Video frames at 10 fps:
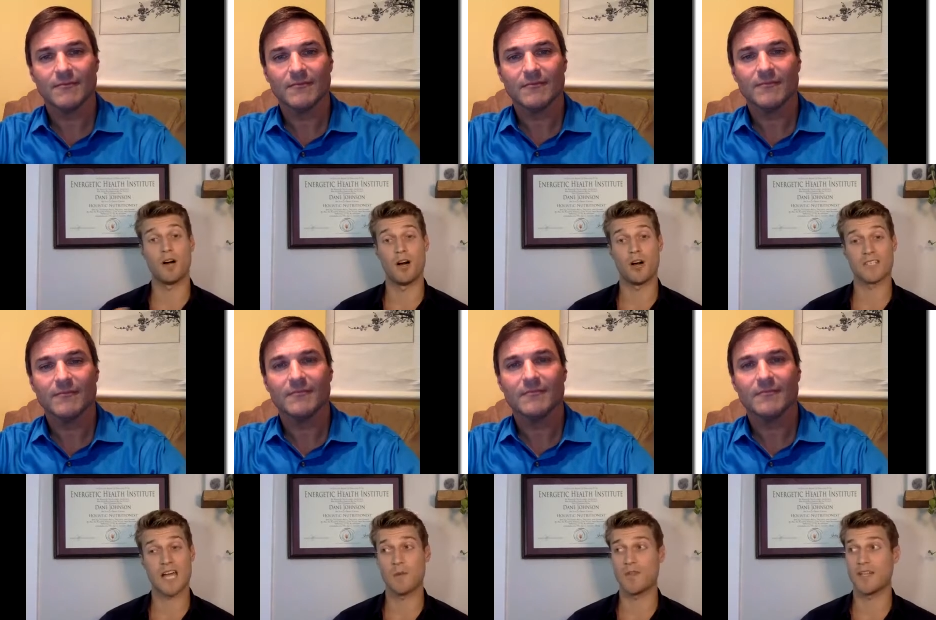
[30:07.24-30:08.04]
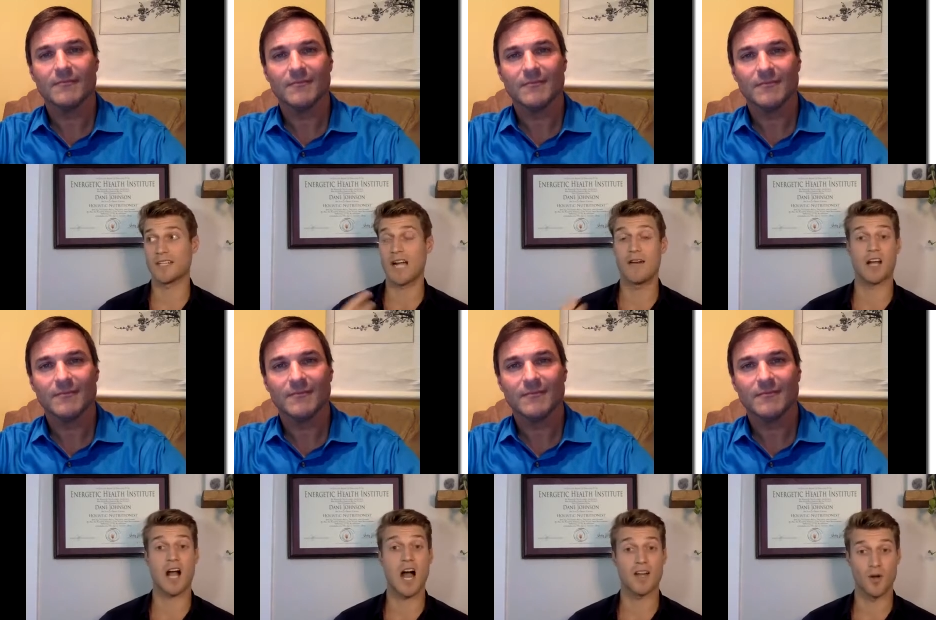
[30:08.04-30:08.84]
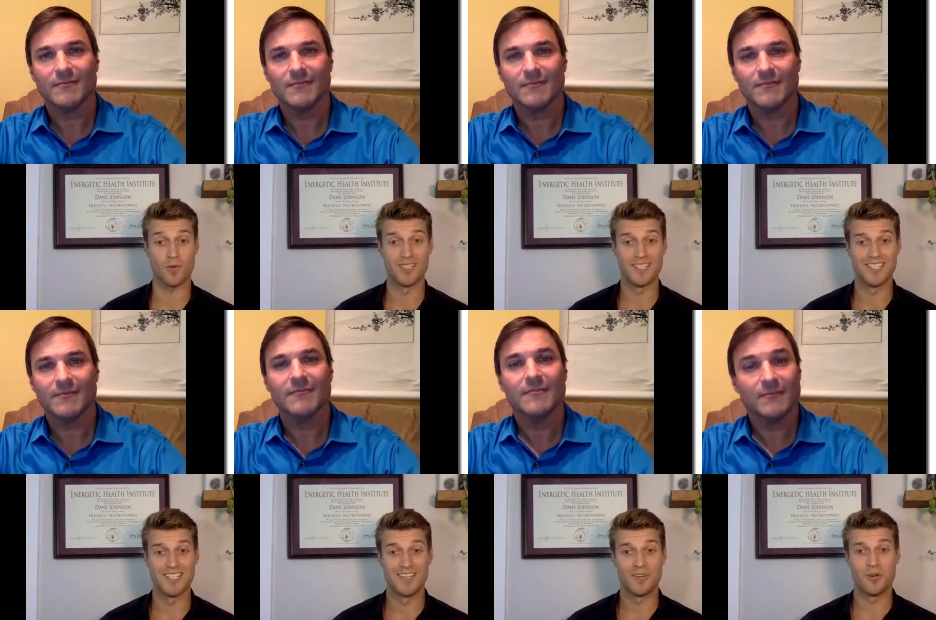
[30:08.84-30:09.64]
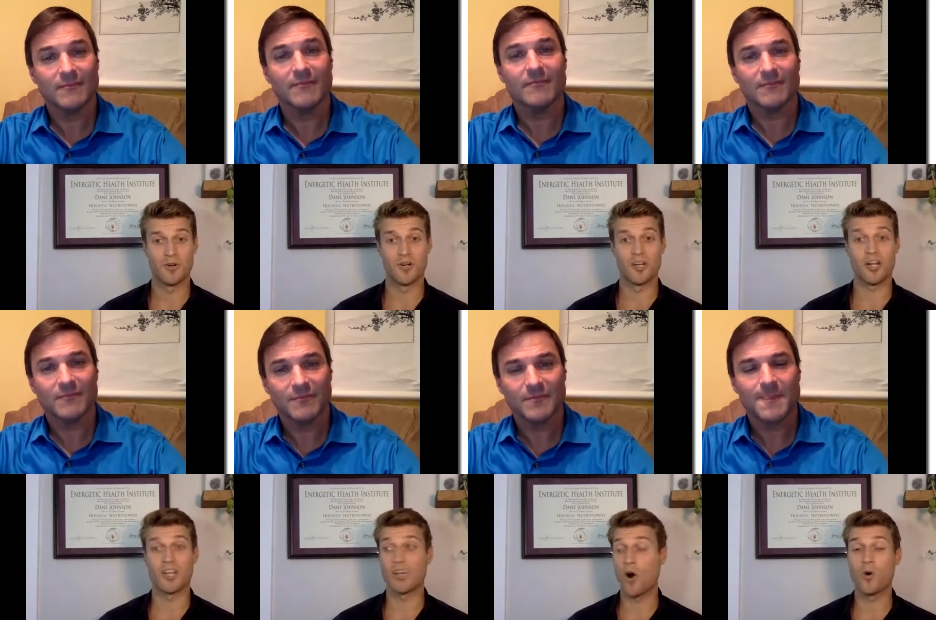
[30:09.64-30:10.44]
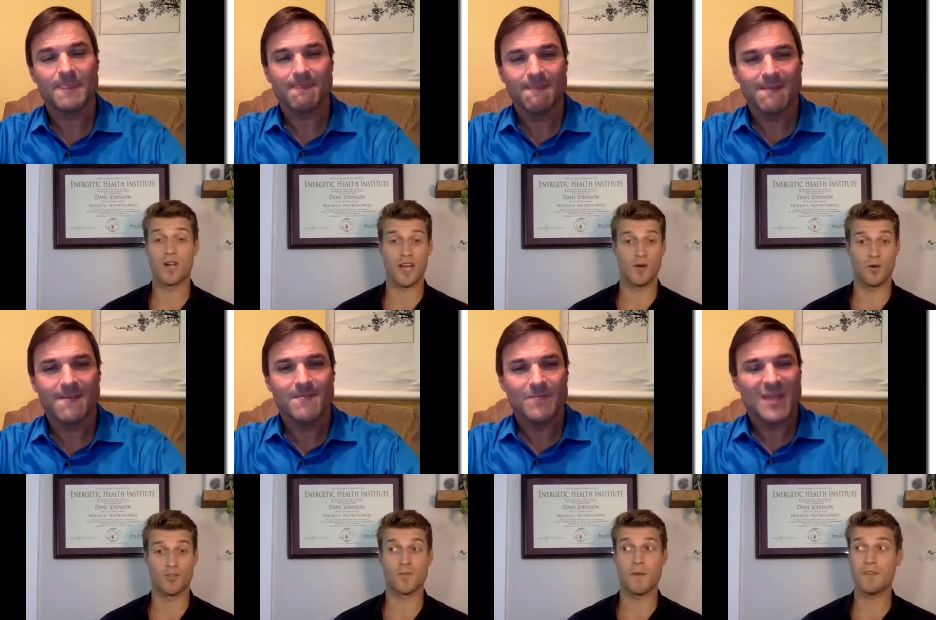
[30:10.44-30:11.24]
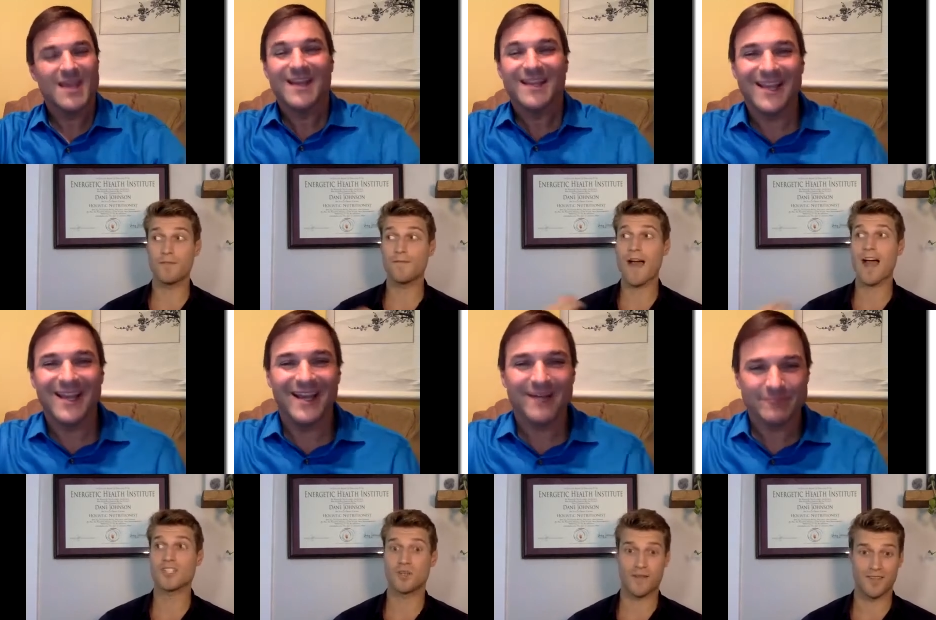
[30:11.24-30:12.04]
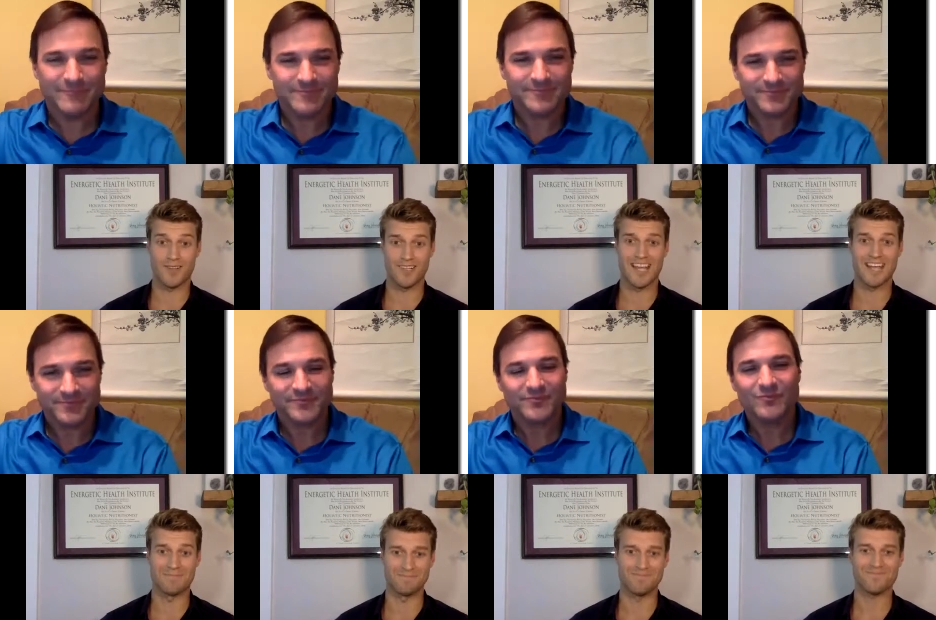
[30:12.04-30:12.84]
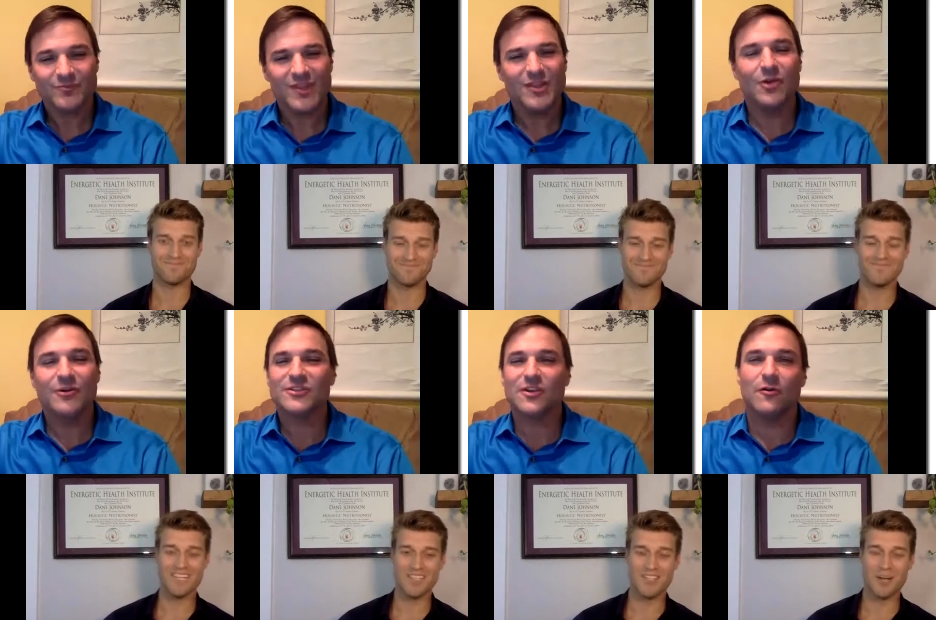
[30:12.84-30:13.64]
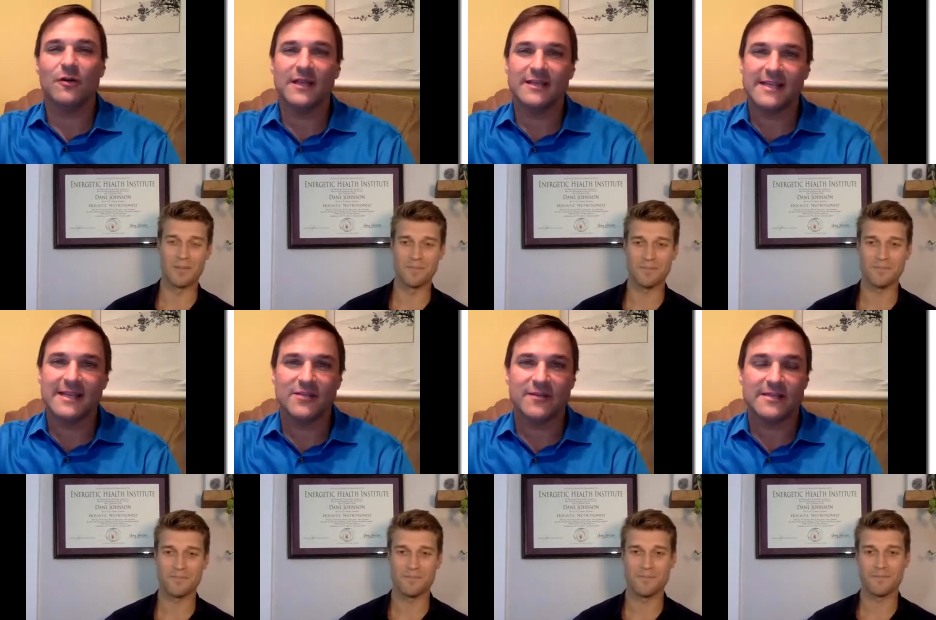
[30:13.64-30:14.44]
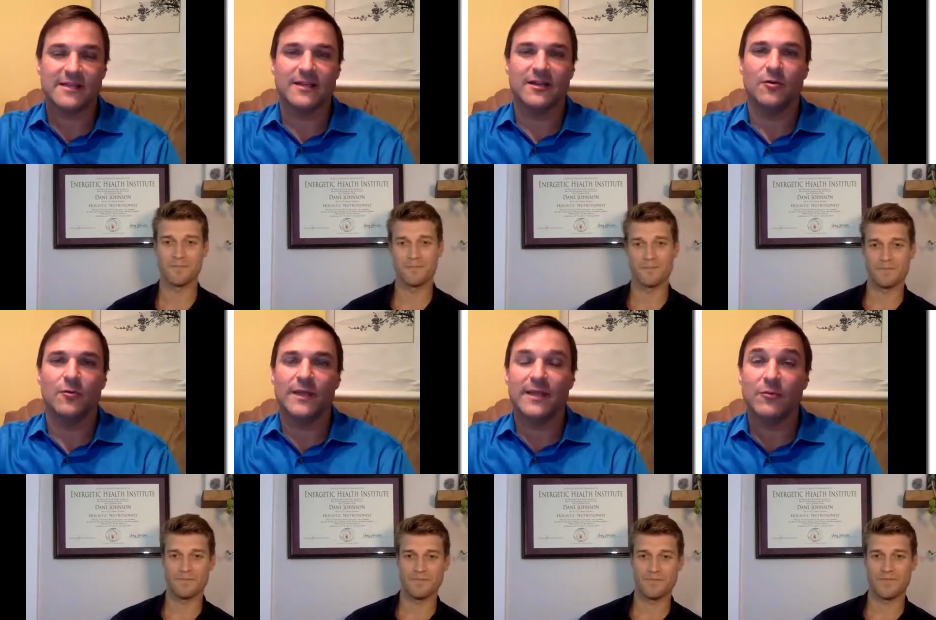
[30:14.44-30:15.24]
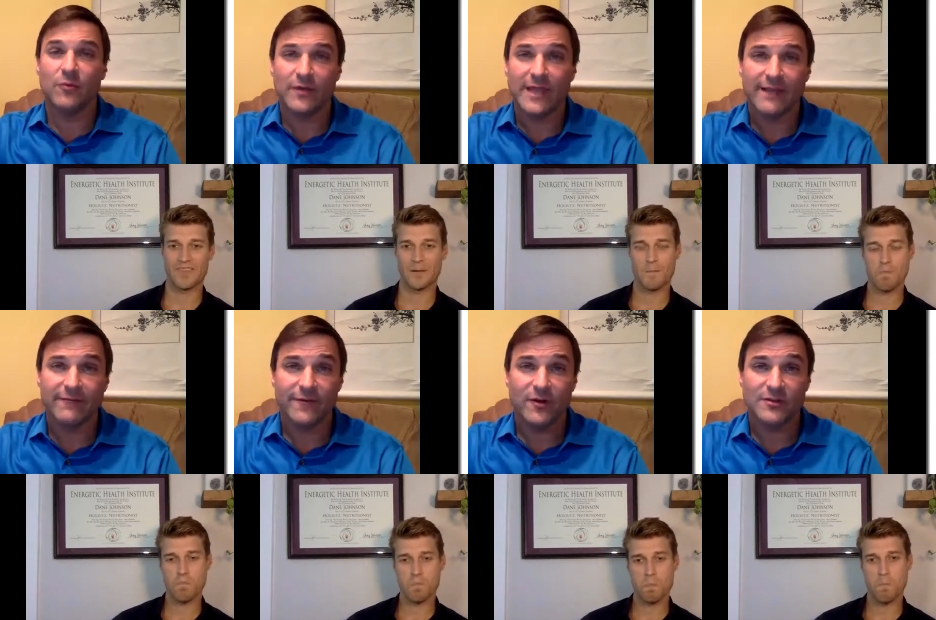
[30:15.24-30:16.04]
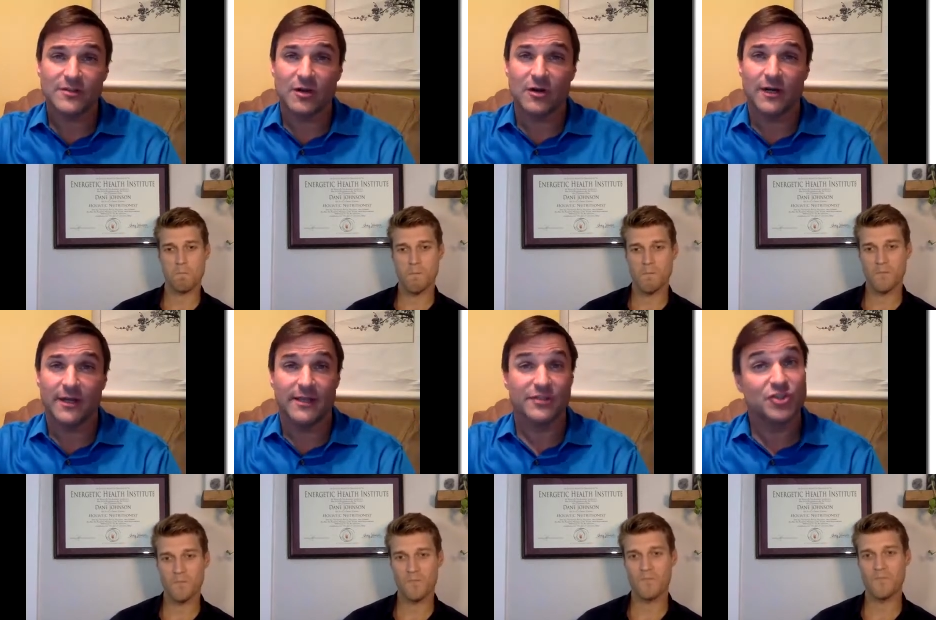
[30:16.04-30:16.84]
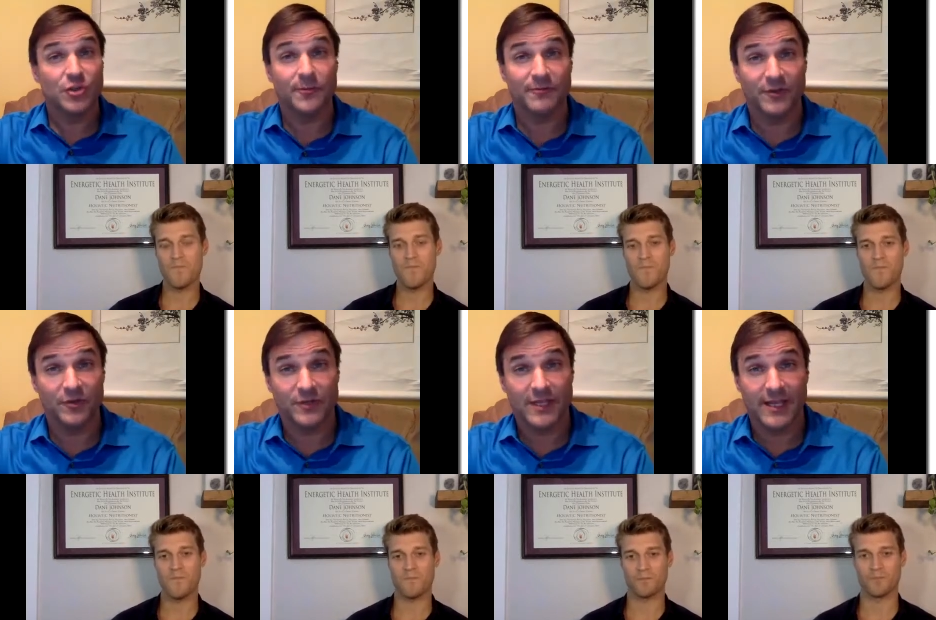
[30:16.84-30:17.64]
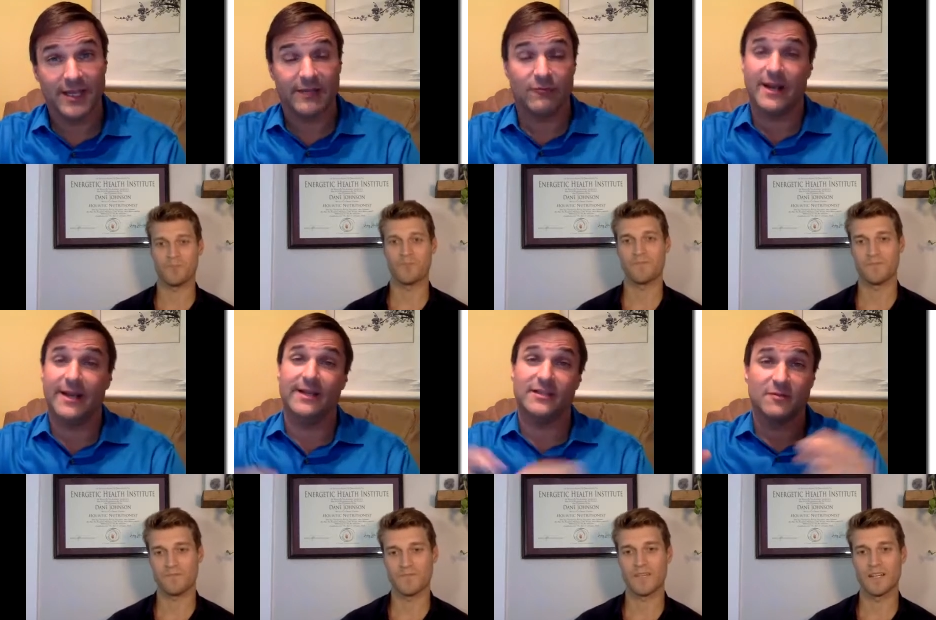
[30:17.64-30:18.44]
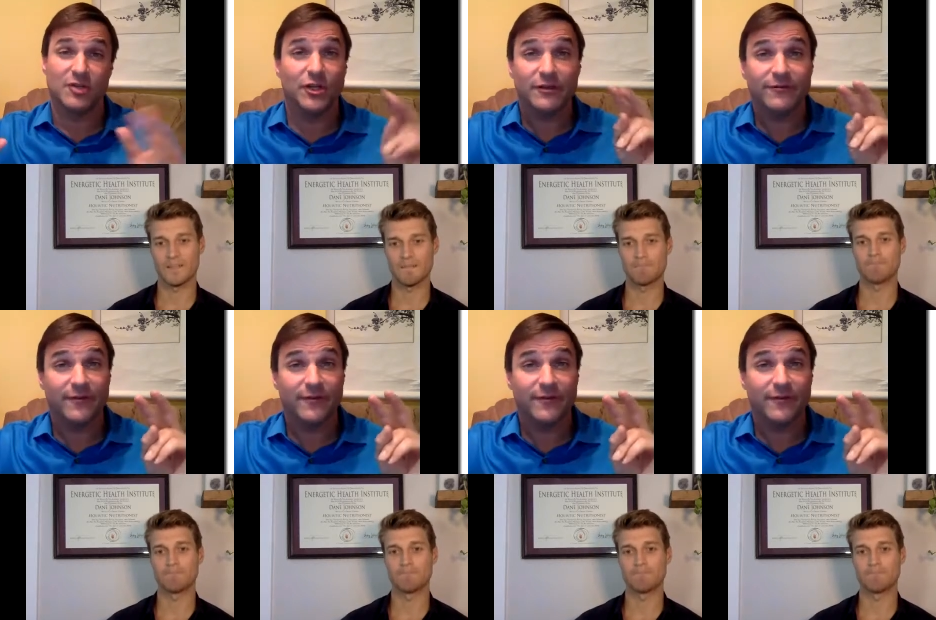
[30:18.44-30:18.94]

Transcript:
Speaker 1: a hard time with things like avocado or the coconut oil. So maybe the fat yeah
Speaker 2: you know, it's so it's interesting. You know, we will get folks on the superfood kick, right? It's good for